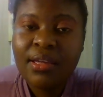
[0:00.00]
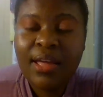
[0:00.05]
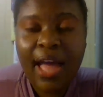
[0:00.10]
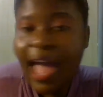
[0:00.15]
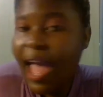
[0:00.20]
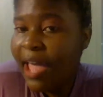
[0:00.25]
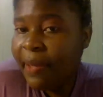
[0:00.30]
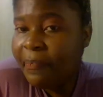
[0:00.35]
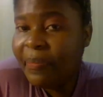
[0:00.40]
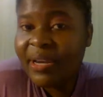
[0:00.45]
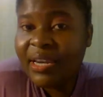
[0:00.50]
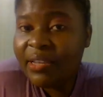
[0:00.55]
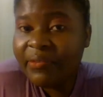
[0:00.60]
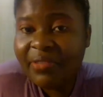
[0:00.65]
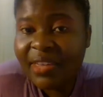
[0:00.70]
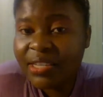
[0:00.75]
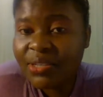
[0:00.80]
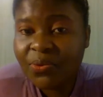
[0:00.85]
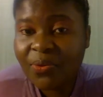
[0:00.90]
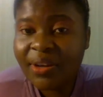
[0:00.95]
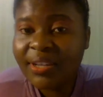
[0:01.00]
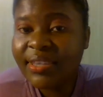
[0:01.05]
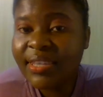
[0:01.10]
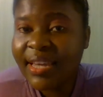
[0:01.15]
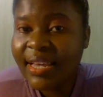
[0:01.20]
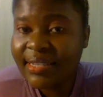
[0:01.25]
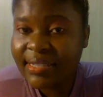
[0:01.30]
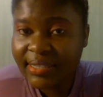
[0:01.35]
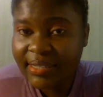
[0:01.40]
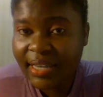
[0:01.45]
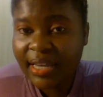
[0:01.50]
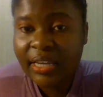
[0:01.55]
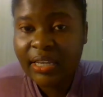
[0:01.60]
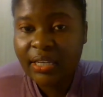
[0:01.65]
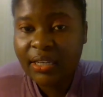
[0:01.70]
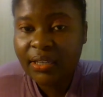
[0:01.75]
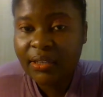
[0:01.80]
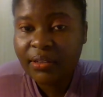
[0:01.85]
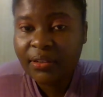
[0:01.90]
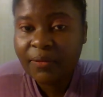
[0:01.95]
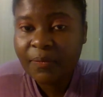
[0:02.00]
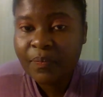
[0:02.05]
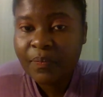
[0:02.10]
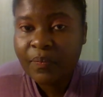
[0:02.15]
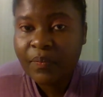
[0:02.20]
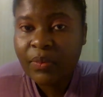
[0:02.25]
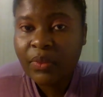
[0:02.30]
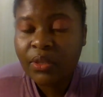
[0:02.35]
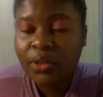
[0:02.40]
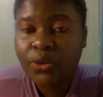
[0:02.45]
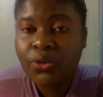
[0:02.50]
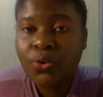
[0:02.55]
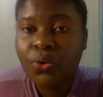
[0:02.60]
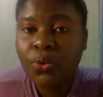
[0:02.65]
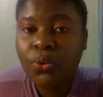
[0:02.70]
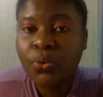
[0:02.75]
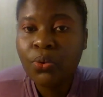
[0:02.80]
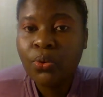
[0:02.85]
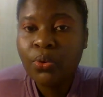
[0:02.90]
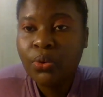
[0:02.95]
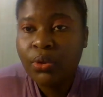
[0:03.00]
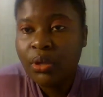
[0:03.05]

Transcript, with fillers: I believe that's what they're saying, you know